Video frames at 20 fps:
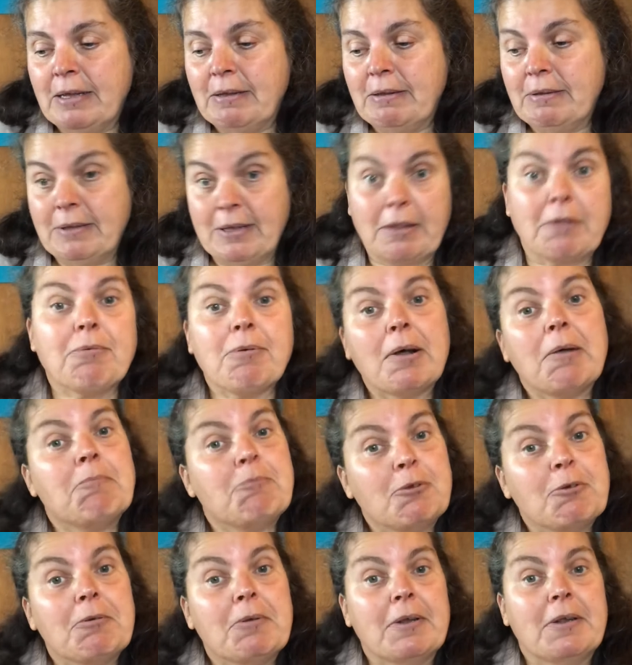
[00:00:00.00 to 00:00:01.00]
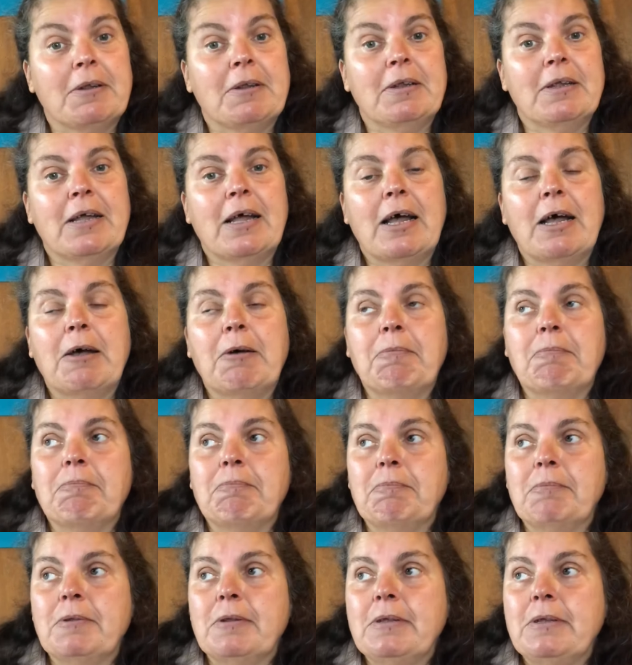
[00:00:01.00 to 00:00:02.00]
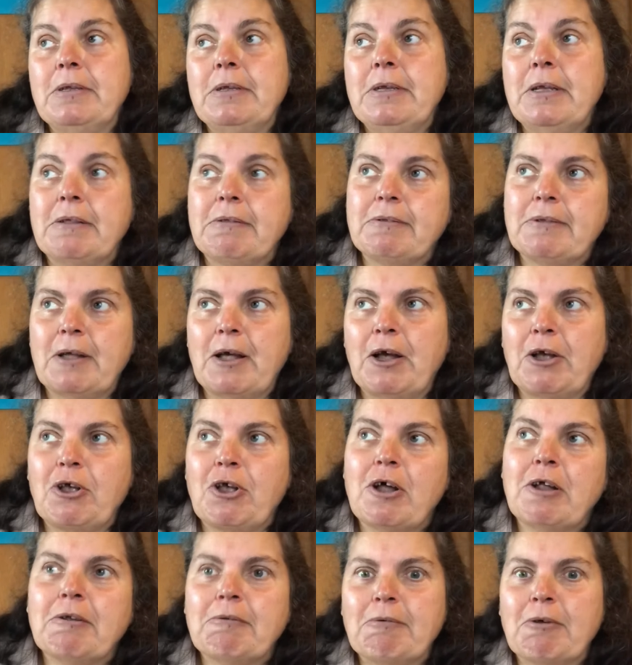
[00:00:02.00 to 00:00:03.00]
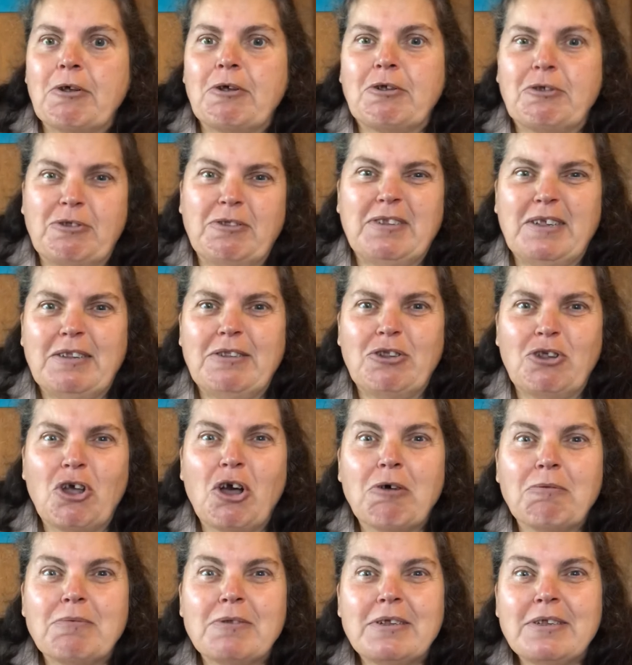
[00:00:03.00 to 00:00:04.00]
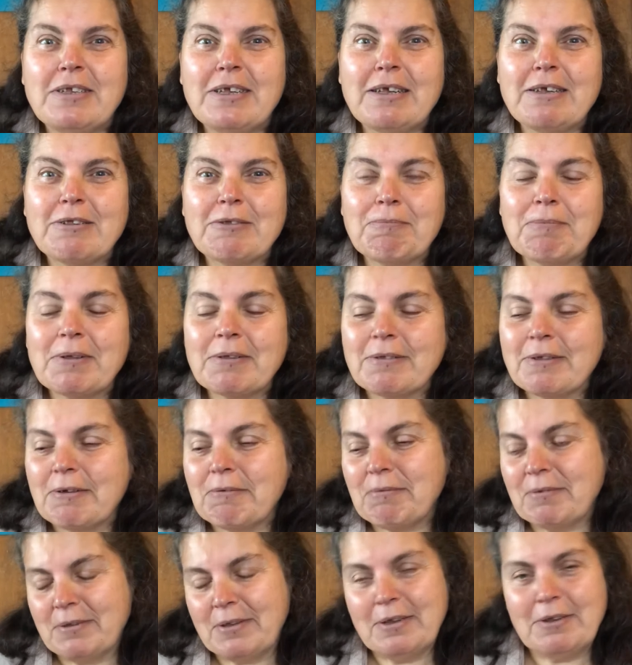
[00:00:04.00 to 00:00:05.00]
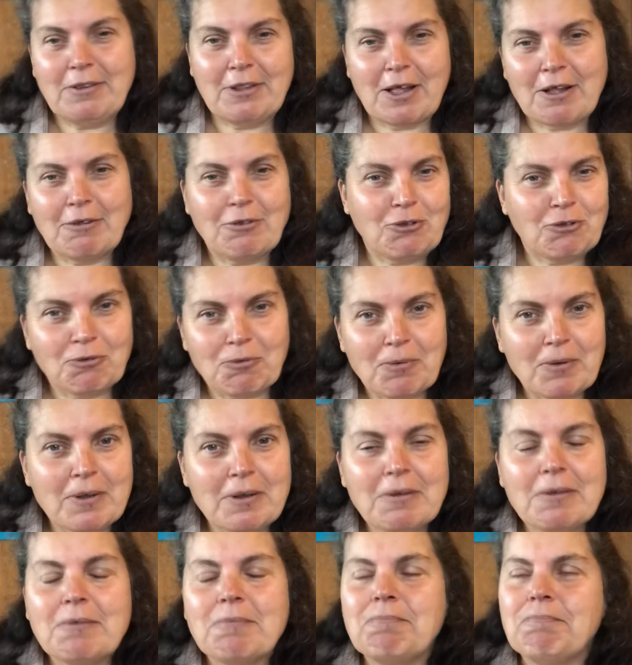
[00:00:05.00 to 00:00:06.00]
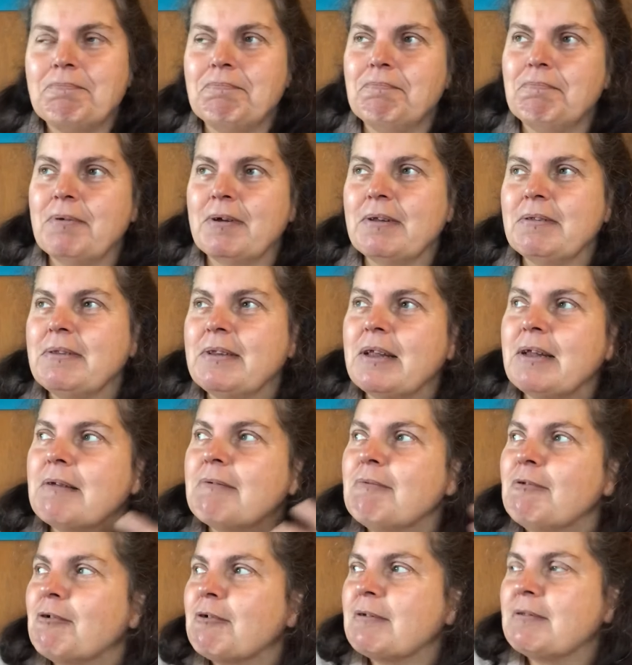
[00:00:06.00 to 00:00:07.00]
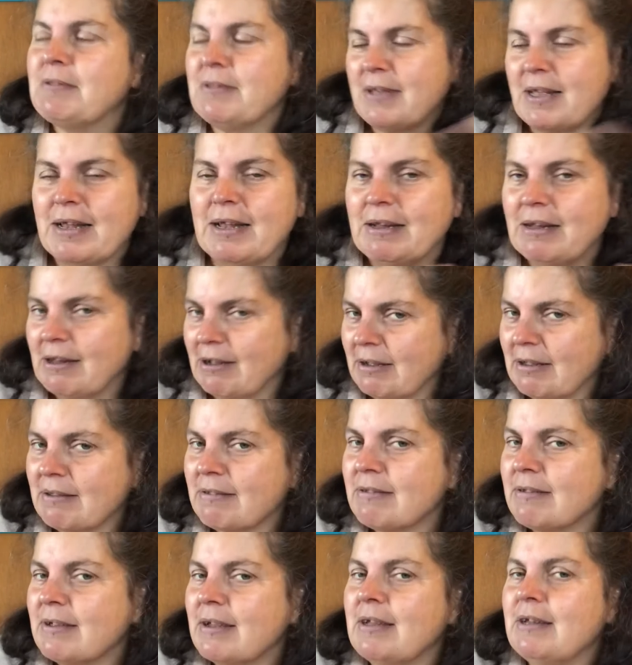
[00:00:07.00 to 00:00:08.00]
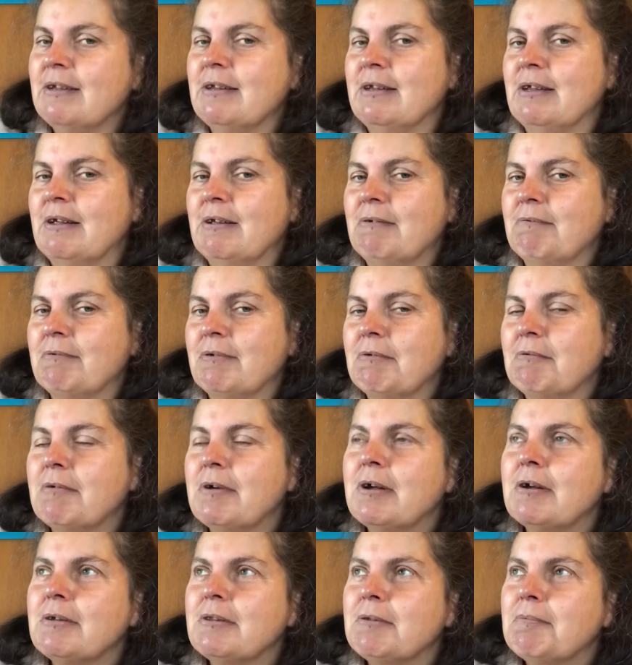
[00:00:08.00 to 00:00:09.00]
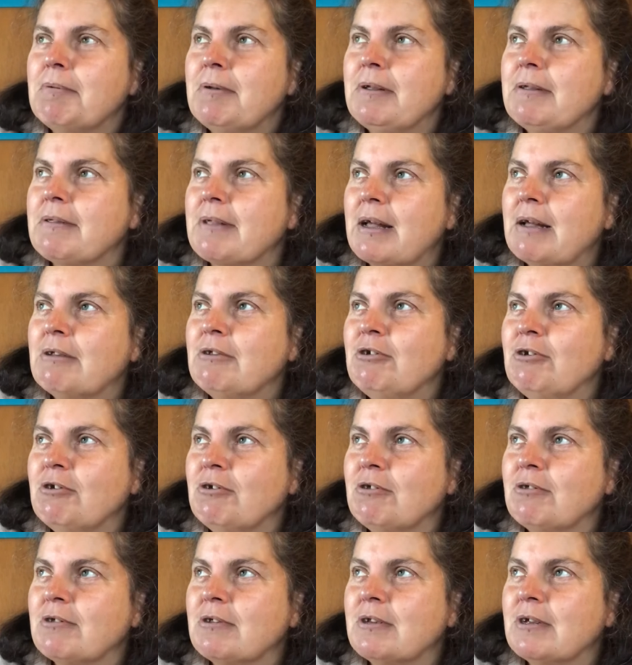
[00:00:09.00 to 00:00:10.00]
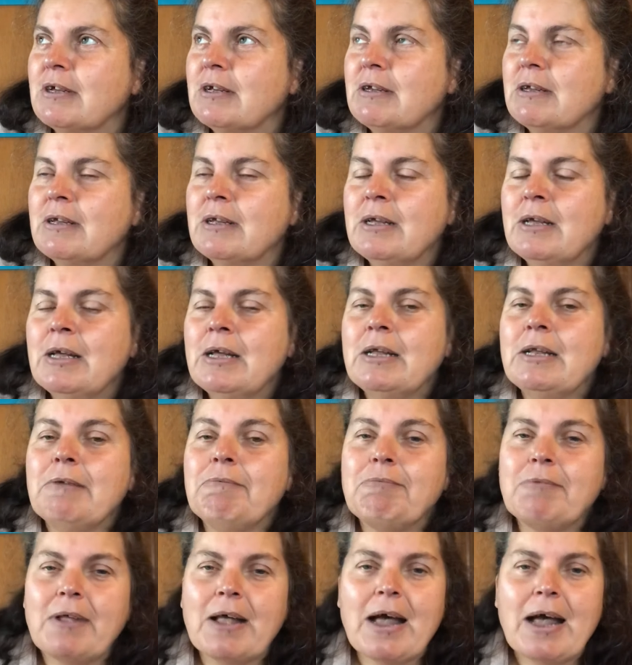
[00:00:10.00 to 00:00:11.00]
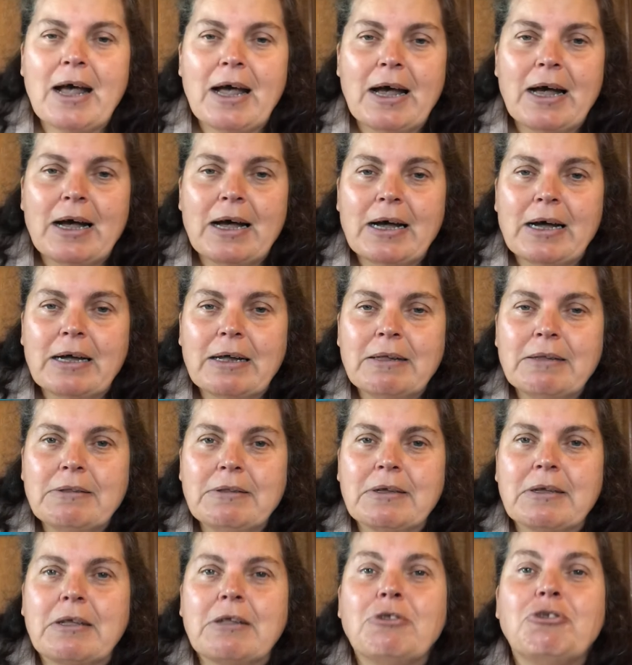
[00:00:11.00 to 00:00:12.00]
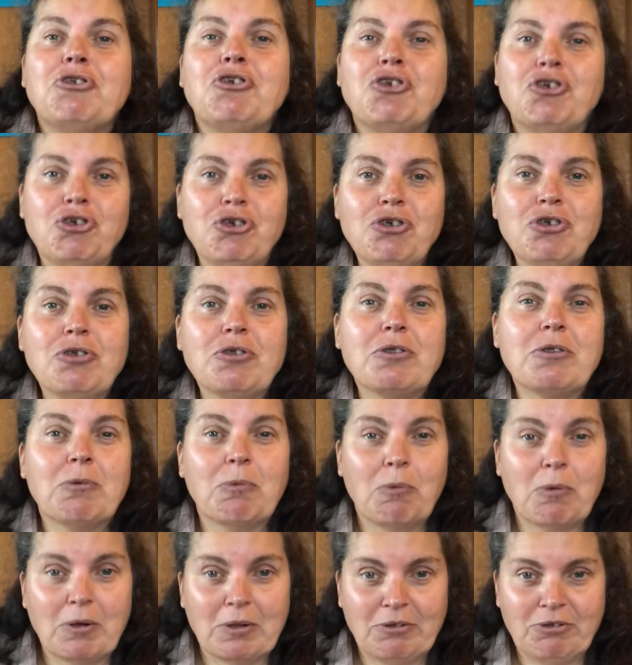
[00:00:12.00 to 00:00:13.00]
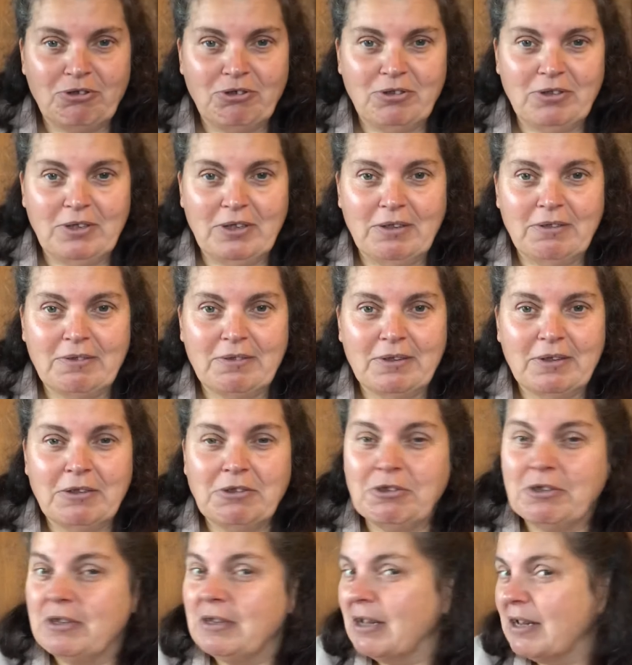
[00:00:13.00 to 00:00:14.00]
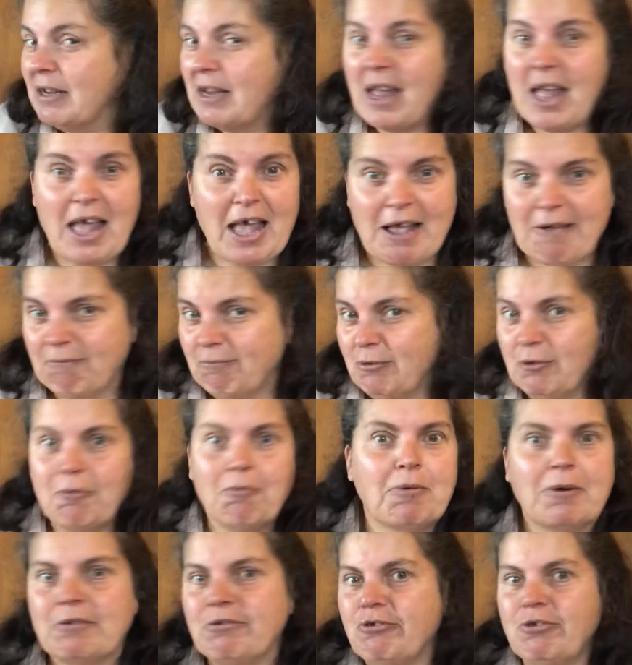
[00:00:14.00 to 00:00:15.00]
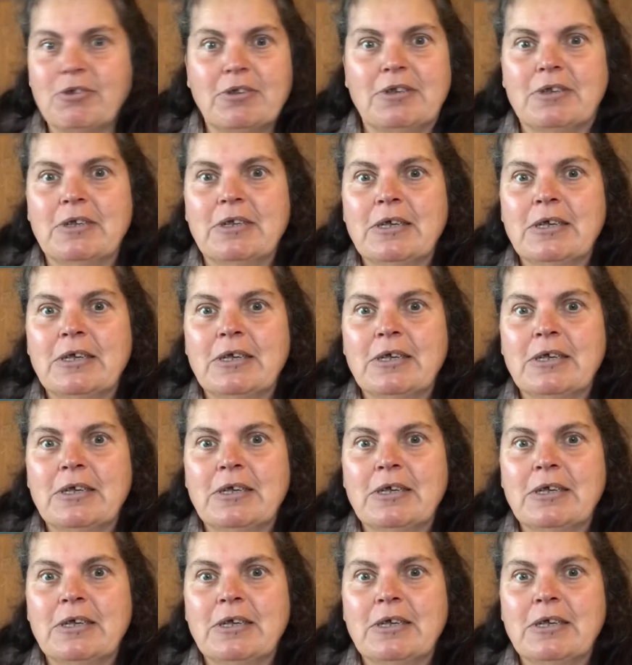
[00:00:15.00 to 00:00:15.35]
that's why I'm doing it. Yes, I kind of did contradict myself. I said, don't do it. But then I looked at it, like I said, I thought, well, the police aren't using it, and if they are, they can choose to watch this. They don't have to watch it.